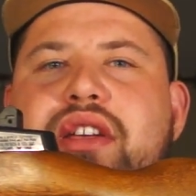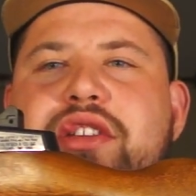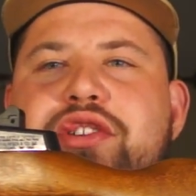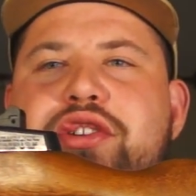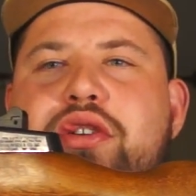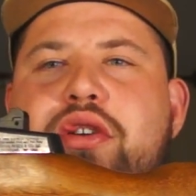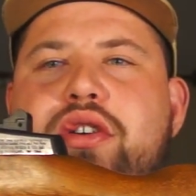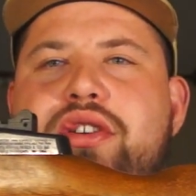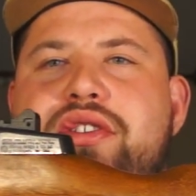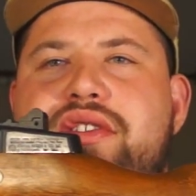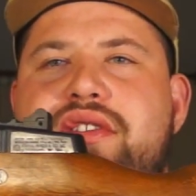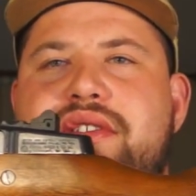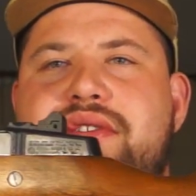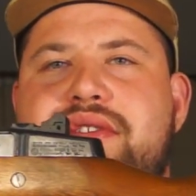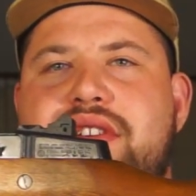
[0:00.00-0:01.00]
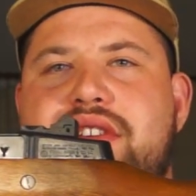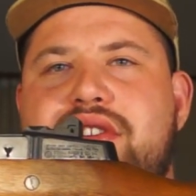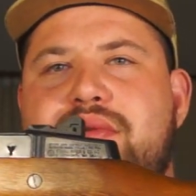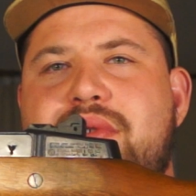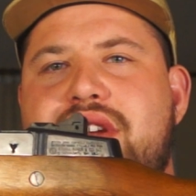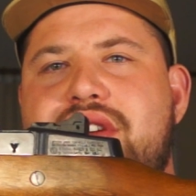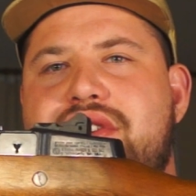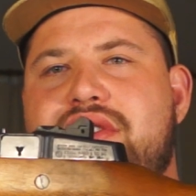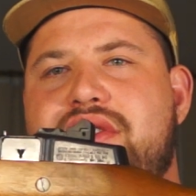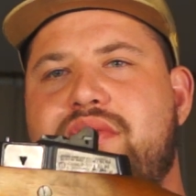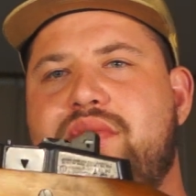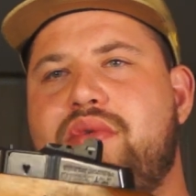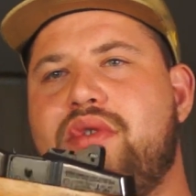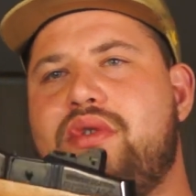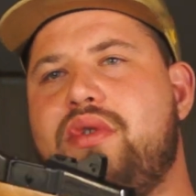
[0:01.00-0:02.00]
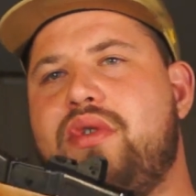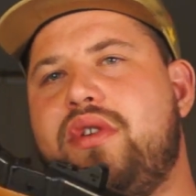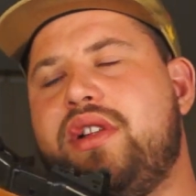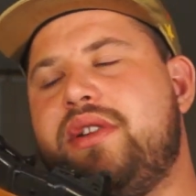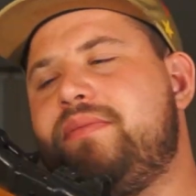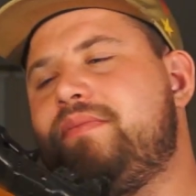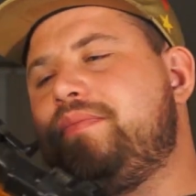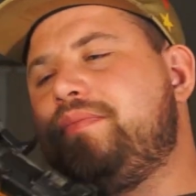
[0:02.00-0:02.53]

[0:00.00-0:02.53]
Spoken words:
charged situation, we'll call it.